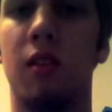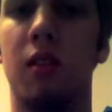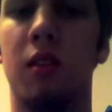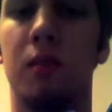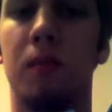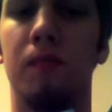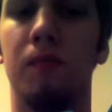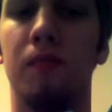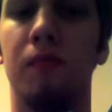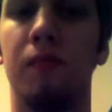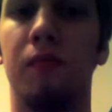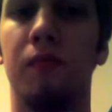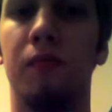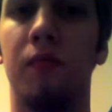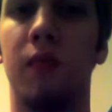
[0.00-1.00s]
And
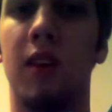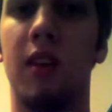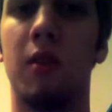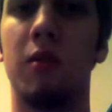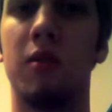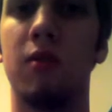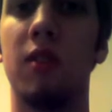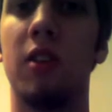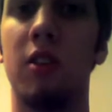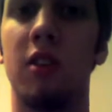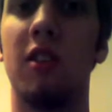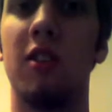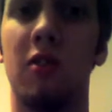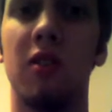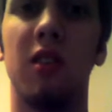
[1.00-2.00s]
that was really
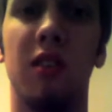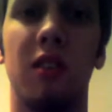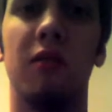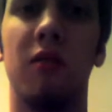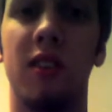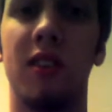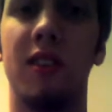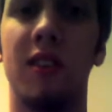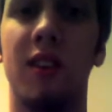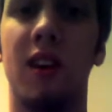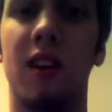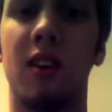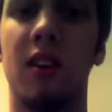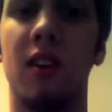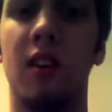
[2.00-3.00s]
good. It's really good for this
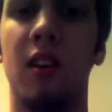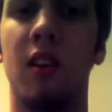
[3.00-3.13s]
deck.